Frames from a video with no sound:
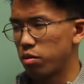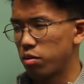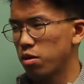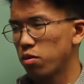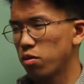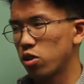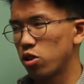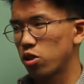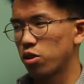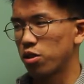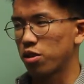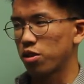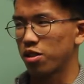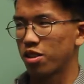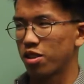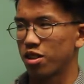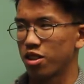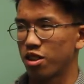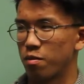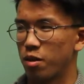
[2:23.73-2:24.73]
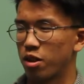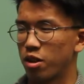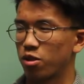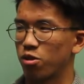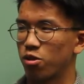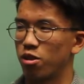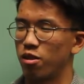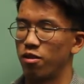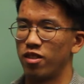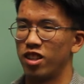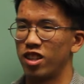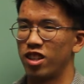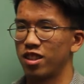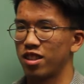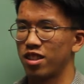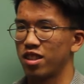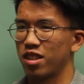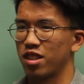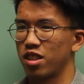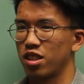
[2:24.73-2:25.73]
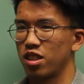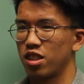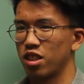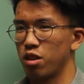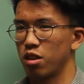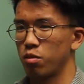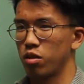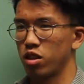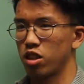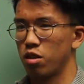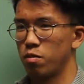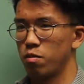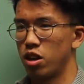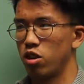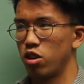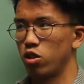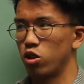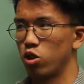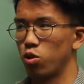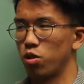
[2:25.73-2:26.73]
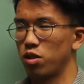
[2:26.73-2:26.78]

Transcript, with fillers: pretty much just come out to our events, come out,